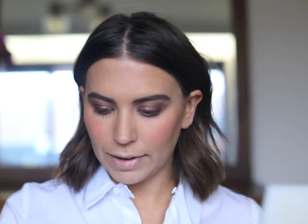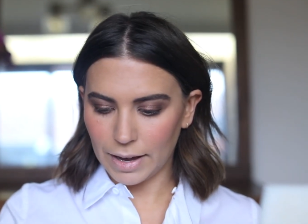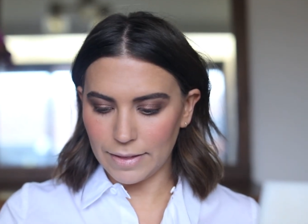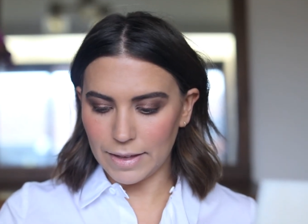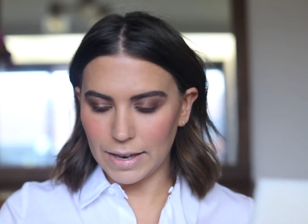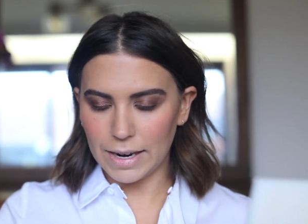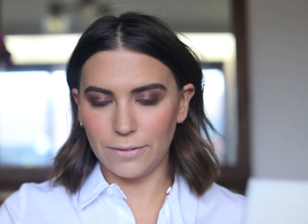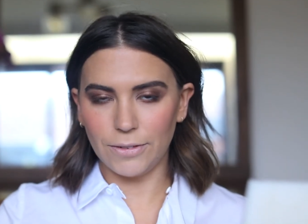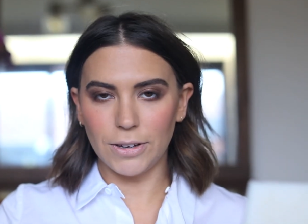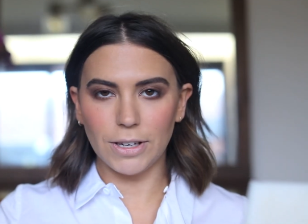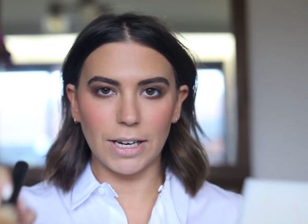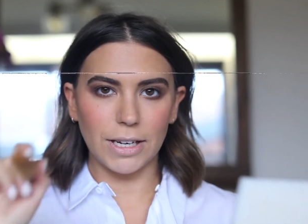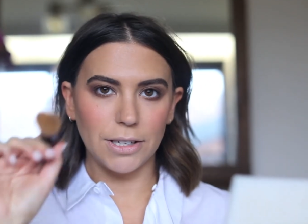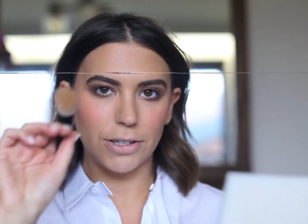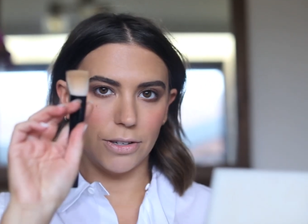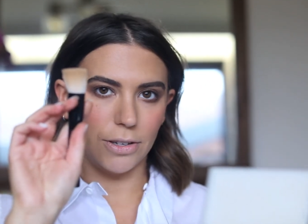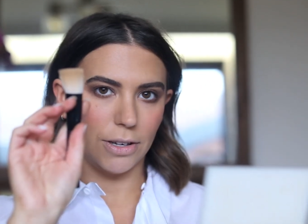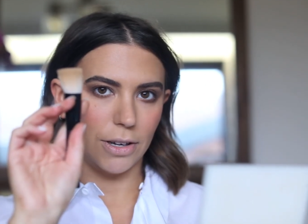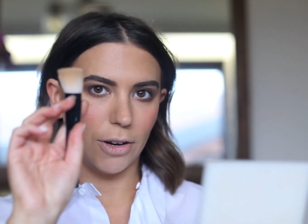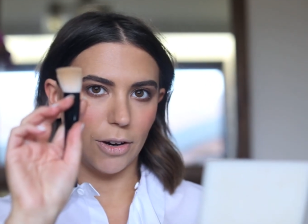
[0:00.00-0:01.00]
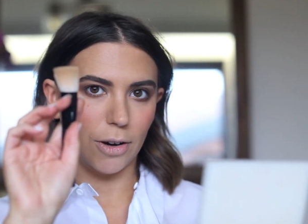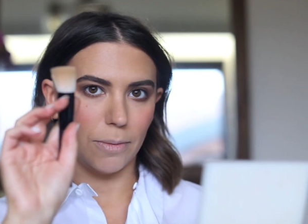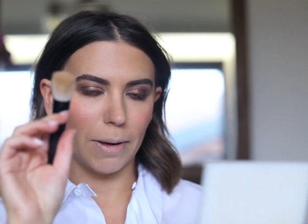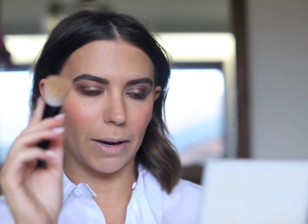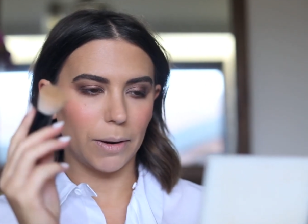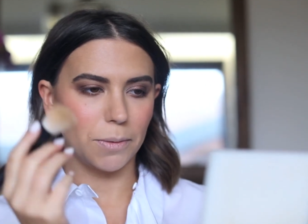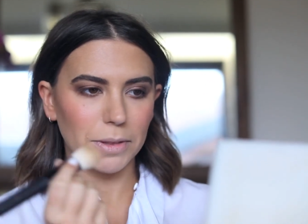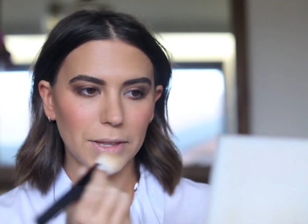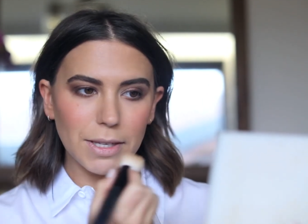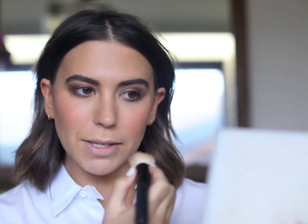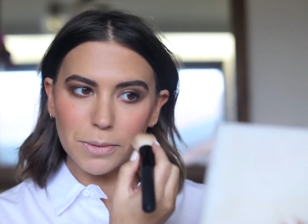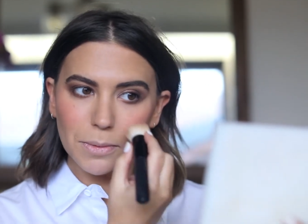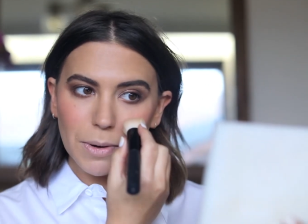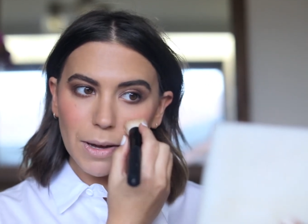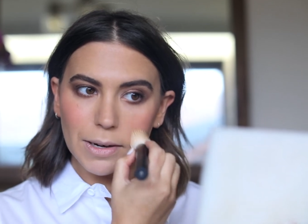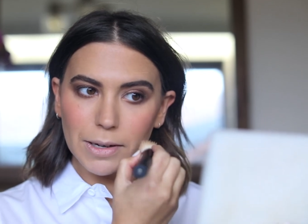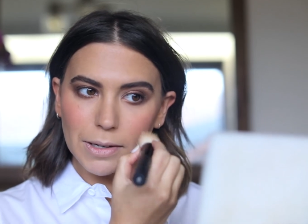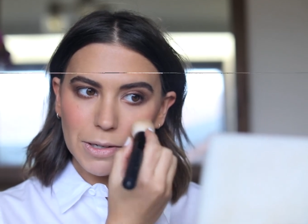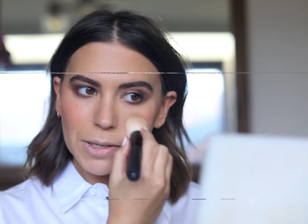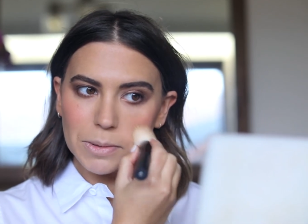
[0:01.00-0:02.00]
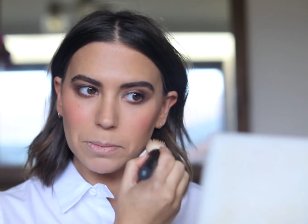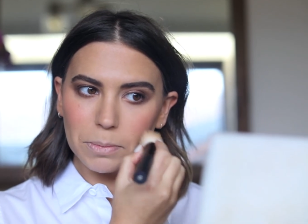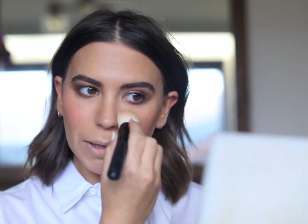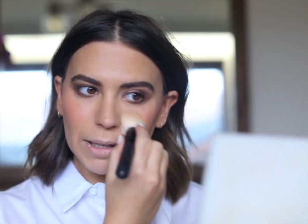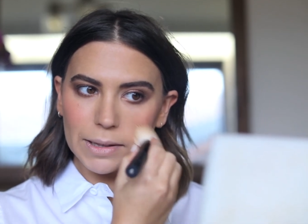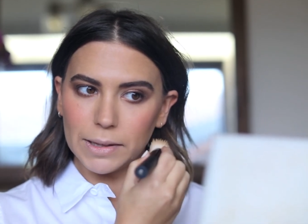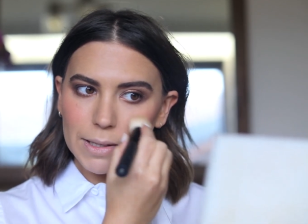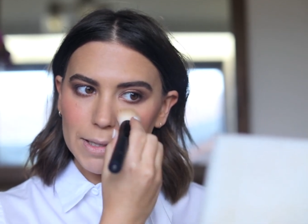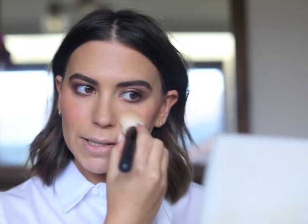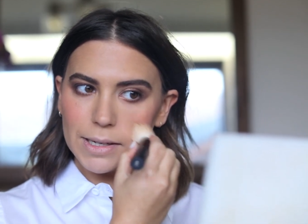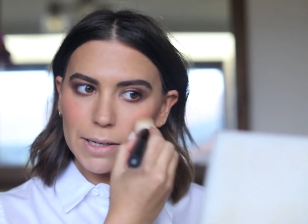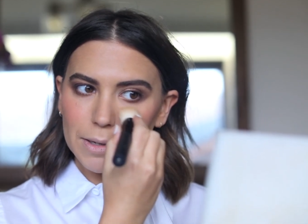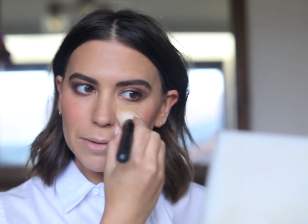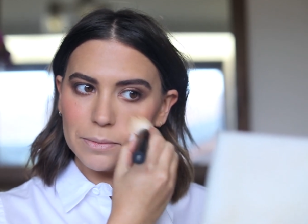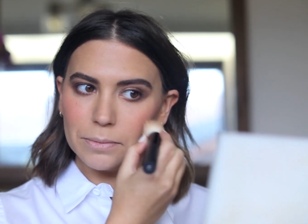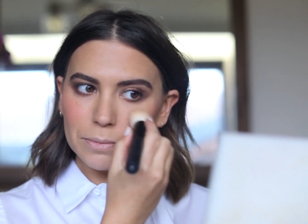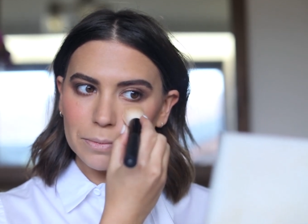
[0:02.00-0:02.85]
And then if you need to, you can go back with this one and just blend this in.